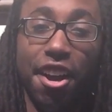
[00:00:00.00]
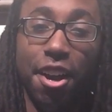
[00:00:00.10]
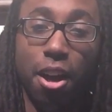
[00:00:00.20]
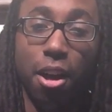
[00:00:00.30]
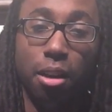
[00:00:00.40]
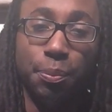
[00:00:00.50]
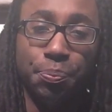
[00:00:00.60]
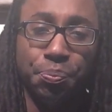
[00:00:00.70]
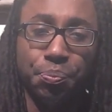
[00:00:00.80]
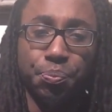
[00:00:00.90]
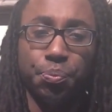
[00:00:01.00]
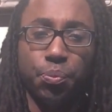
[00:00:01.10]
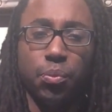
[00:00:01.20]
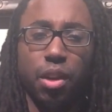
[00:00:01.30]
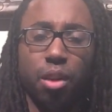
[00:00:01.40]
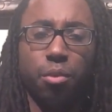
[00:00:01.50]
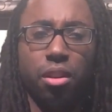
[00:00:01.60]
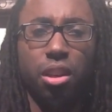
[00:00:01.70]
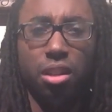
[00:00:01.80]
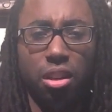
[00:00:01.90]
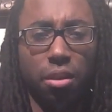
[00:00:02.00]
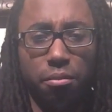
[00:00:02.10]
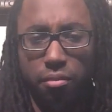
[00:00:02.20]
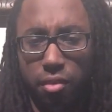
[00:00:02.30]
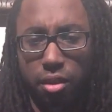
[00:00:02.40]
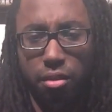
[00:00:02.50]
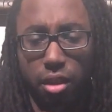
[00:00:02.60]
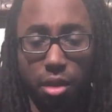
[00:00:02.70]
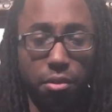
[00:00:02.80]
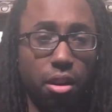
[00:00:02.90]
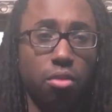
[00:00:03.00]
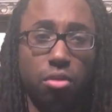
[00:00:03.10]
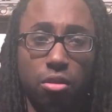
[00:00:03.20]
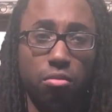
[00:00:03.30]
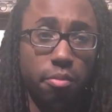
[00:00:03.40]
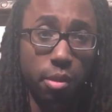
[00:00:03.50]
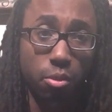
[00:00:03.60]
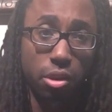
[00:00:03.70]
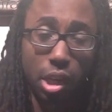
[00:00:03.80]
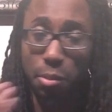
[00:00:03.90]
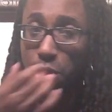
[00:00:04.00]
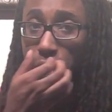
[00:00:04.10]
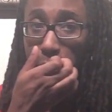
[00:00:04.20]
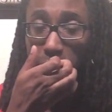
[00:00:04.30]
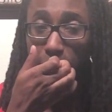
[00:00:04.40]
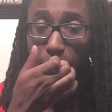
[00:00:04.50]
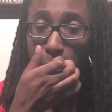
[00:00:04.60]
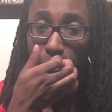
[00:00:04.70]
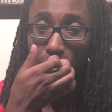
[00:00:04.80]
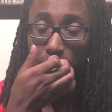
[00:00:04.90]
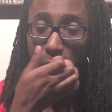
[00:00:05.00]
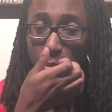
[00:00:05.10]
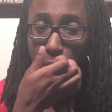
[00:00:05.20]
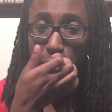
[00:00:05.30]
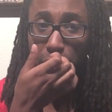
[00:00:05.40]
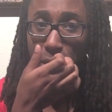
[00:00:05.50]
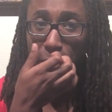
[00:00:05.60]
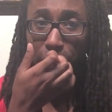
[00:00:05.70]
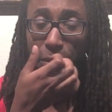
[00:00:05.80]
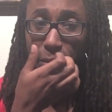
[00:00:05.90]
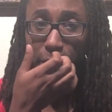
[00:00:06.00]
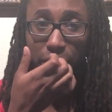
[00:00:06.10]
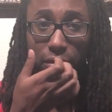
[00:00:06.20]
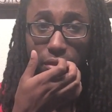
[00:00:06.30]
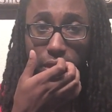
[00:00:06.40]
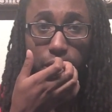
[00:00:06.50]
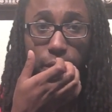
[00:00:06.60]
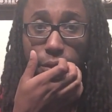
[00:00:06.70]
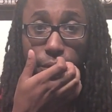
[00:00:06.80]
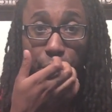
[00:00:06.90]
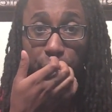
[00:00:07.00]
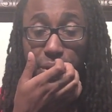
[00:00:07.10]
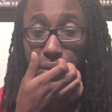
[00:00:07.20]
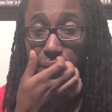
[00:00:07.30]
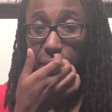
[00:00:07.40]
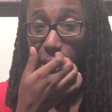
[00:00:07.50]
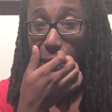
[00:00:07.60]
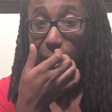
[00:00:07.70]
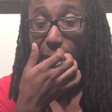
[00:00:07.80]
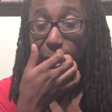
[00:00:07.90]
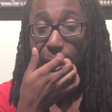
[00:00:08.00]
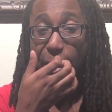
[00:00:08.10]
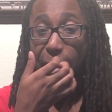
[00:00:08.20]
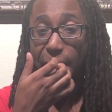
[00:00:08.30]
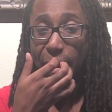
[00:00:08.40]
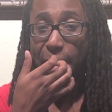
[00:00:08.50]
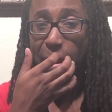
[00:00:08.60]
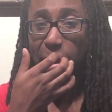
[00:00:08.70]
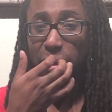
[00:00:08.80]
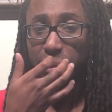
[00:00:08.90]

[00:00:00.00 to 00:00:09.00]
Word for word: um, and really, I think I'm, I thought I was gonna spend more time on this episode. It was pretty much a straightforward shit. Uh,